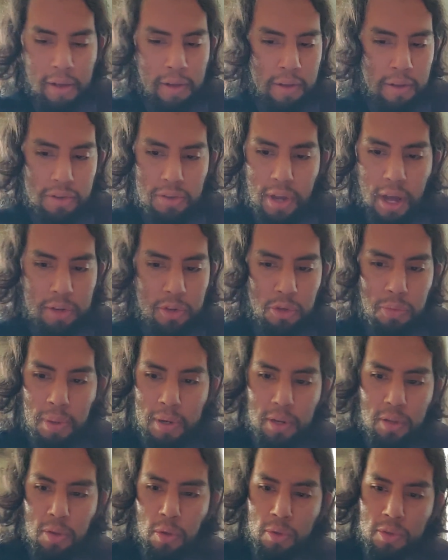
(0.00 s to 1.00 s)
There's not too
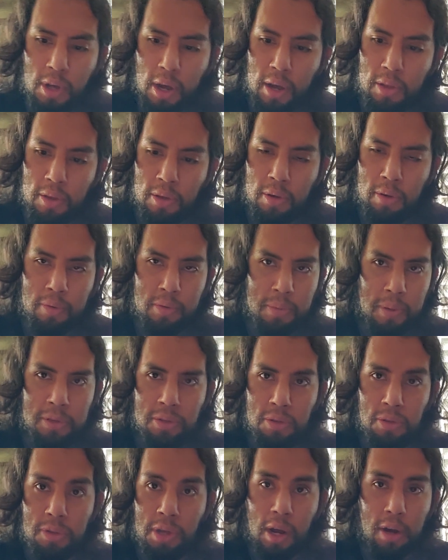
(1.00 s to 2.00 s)
many of those either, especially
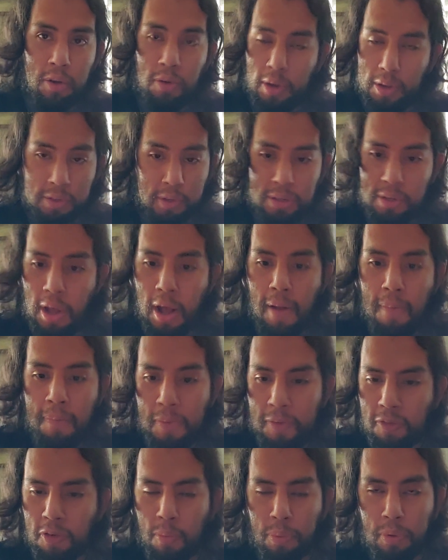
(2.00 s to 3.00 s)
in those higher grades, because
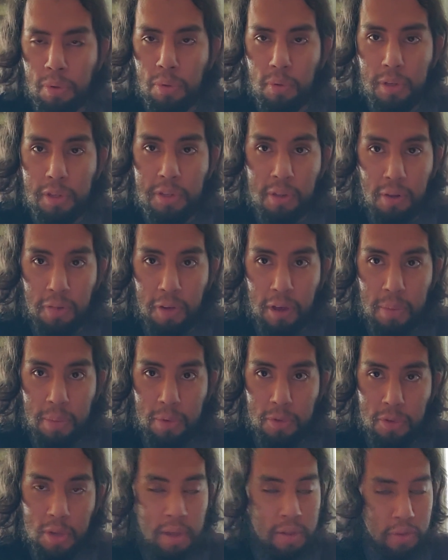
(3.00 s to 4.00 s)
for pre-release
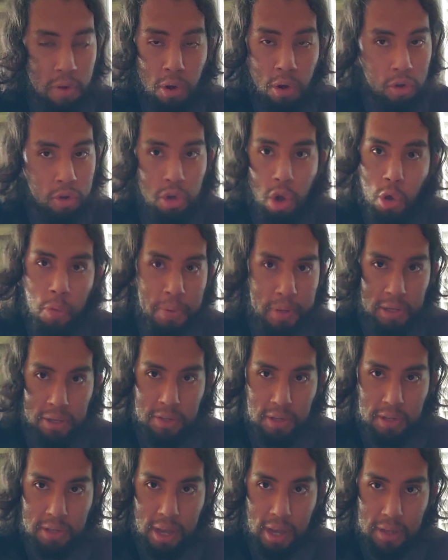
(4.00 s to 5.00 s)
Clefables, there are no
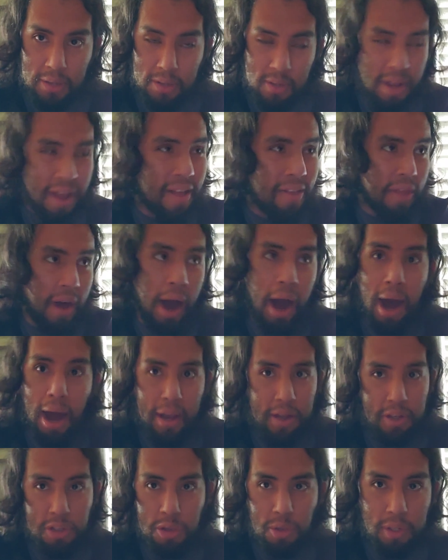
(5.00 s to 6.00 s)
PSA 10s. The
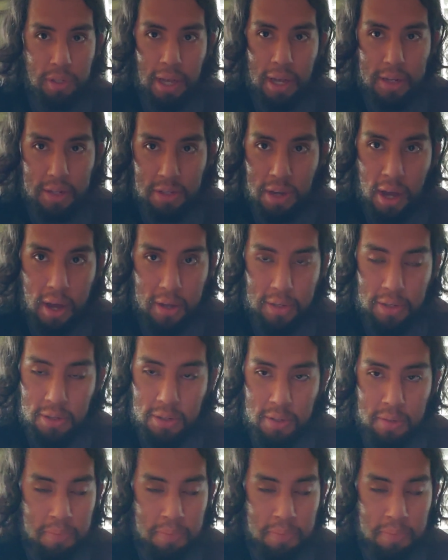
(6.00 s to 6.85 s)
highest you can get is 9s.